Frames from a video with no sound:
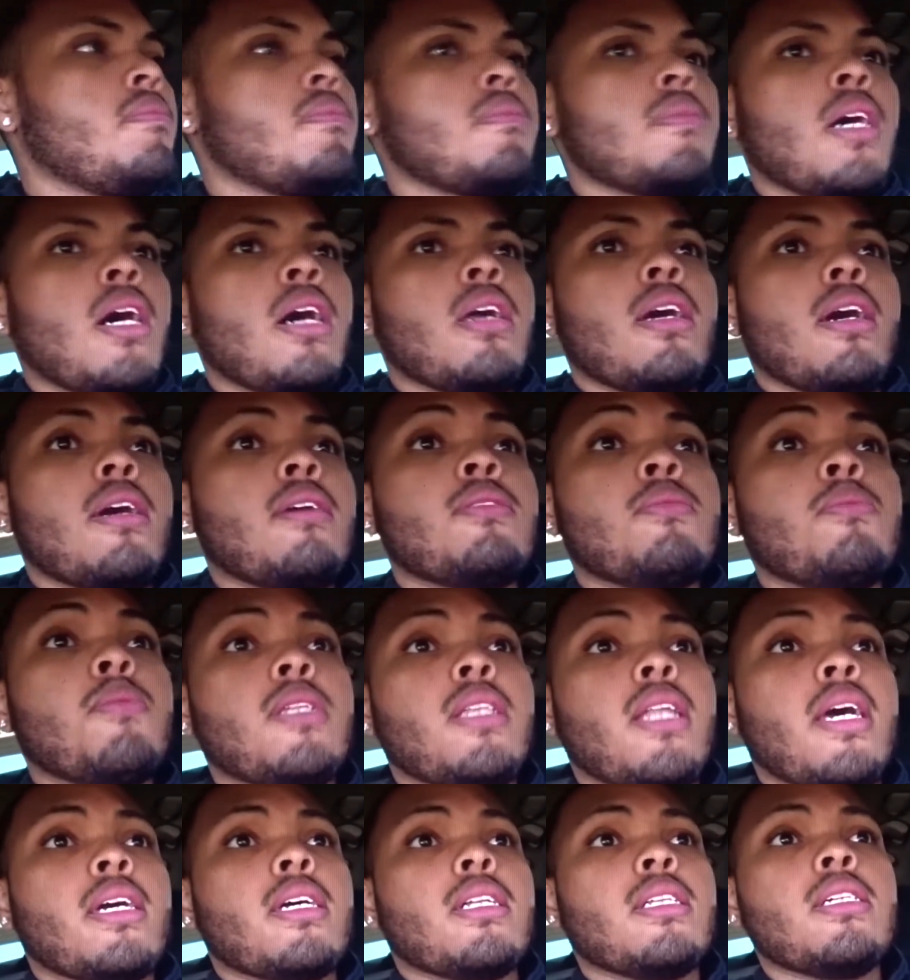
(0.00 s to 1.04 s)
I, it's
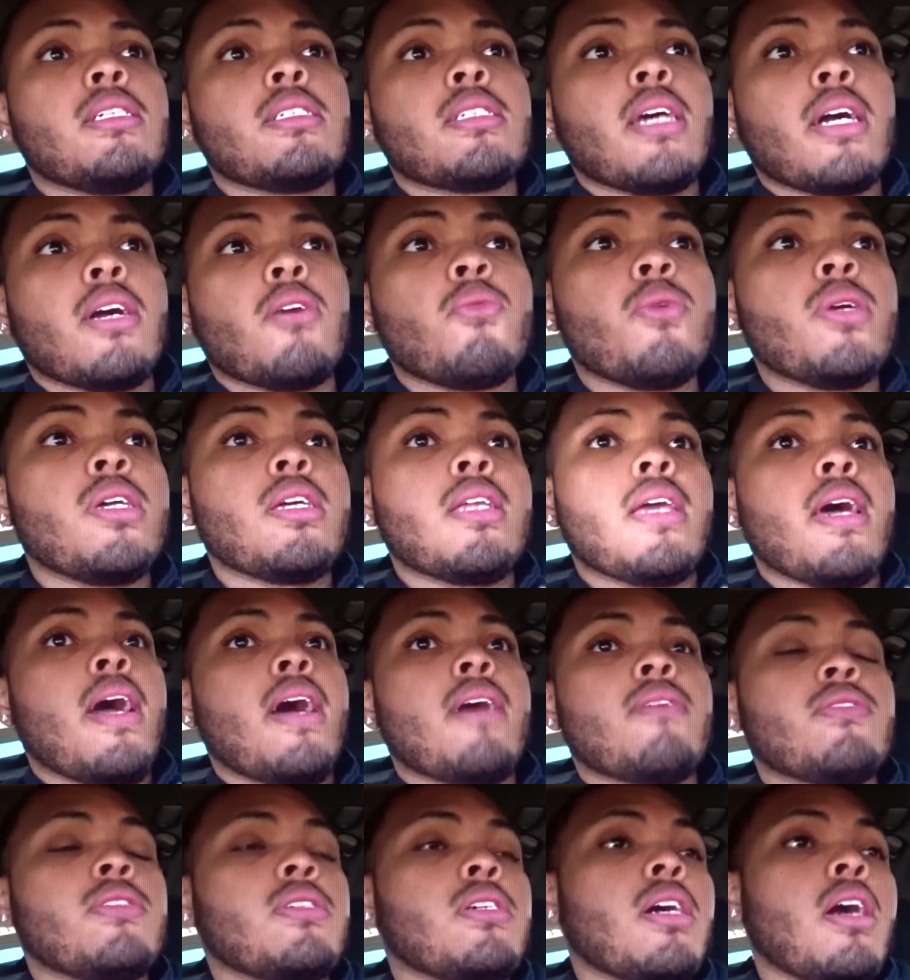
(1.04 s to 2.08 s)
been like at least like a week and a
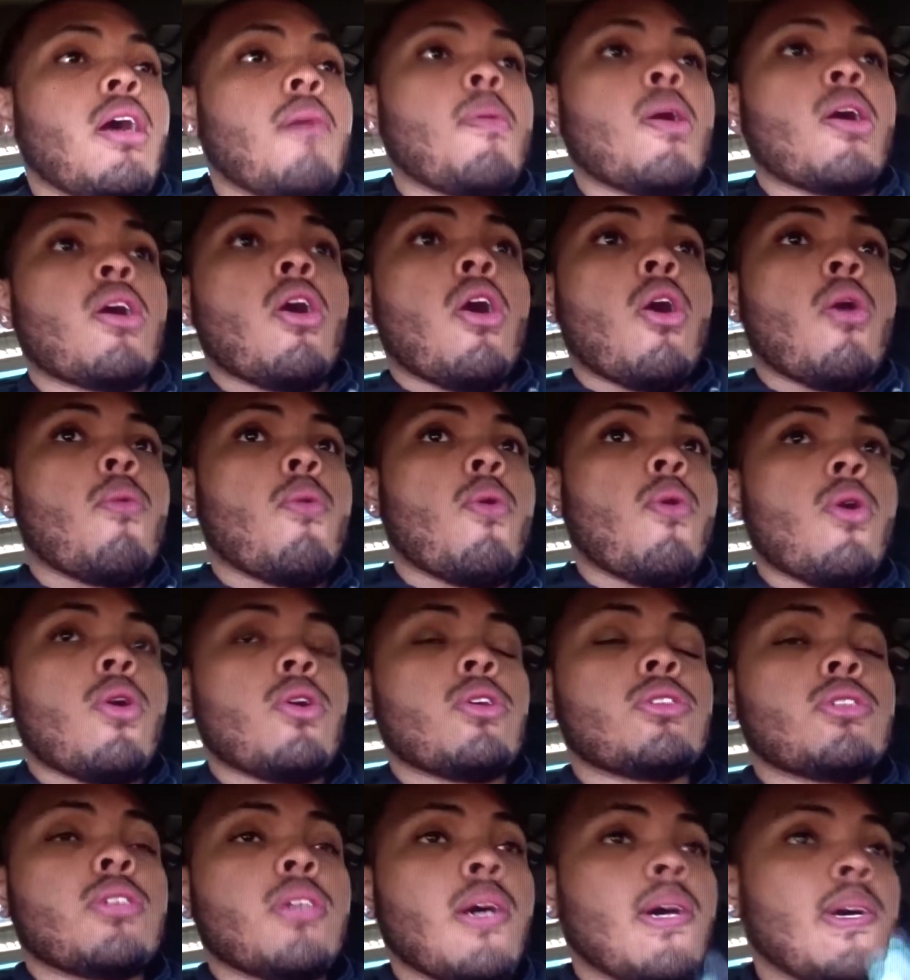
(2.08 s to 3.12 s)
half since I got my car
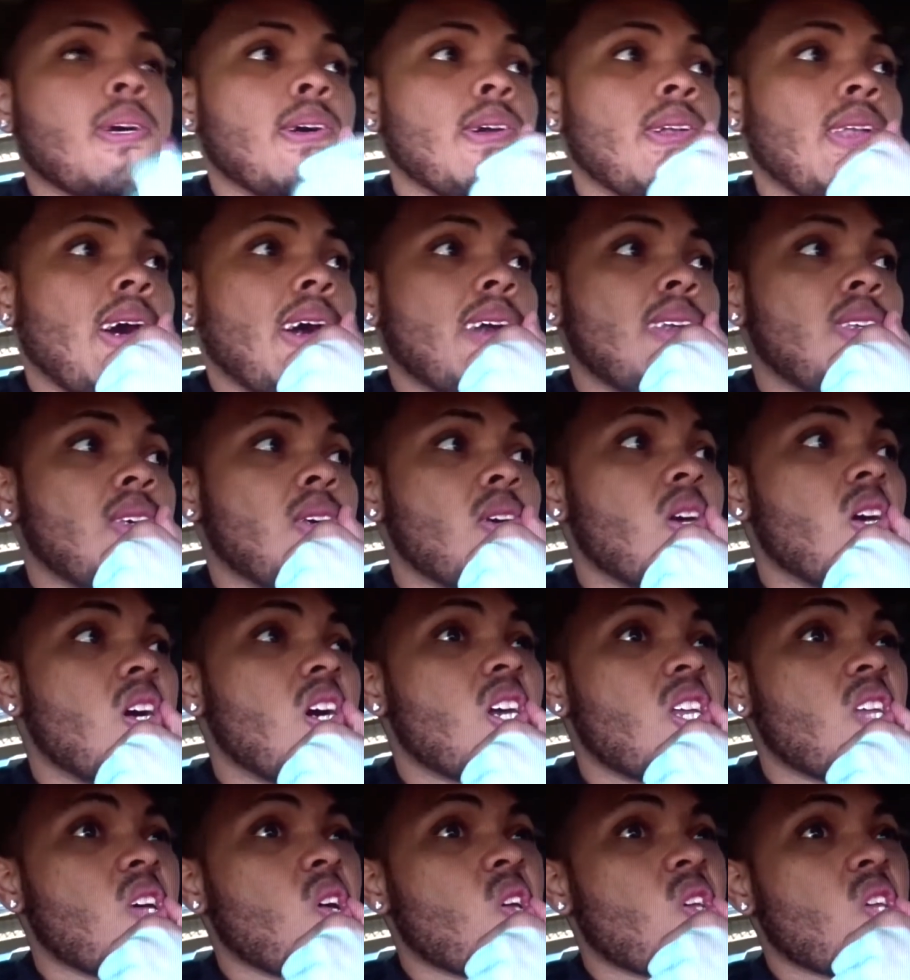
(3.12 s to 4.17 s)
washed. I ain't gonna lie to you
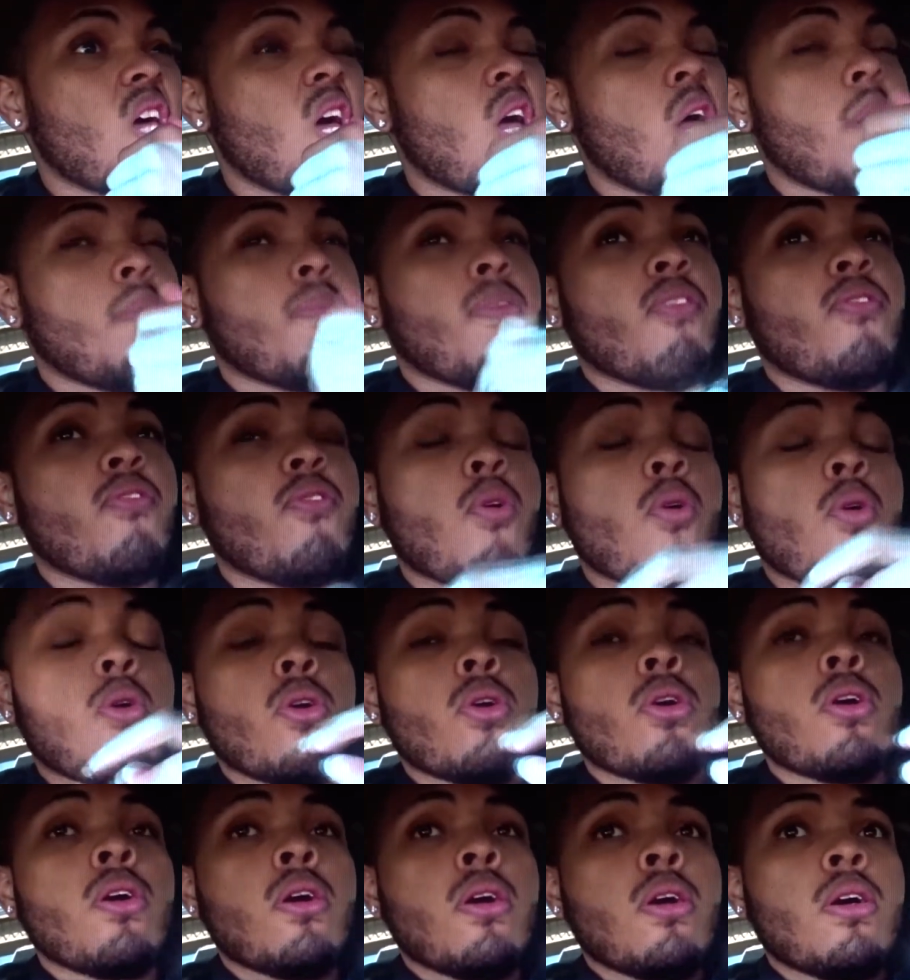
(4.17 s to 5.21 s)
because it was like before.